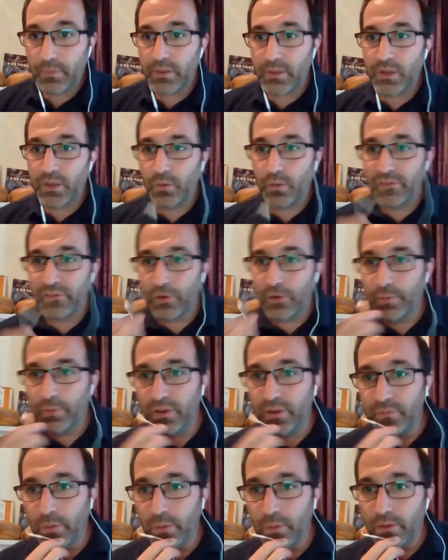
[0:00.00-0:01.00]
You're very
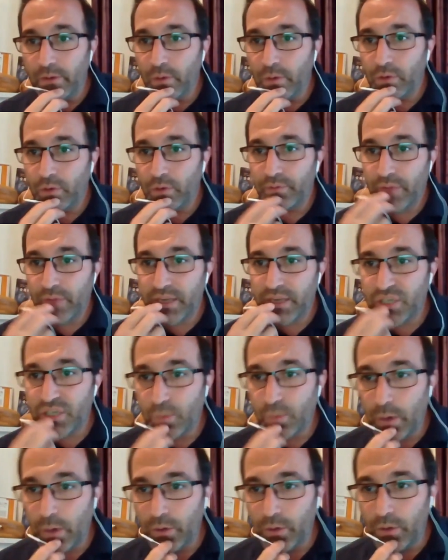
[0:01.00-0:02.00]
much very welcome. Rakesh,
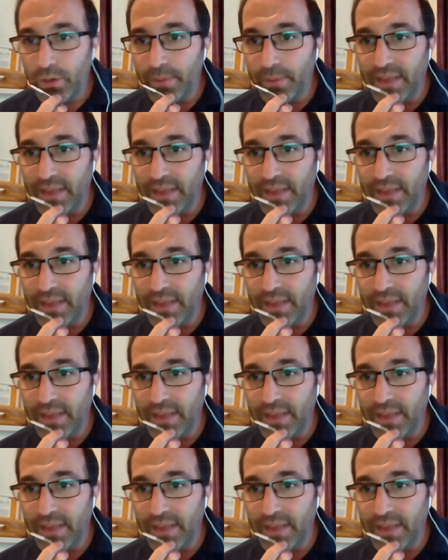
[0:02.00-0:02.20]
you're welcome.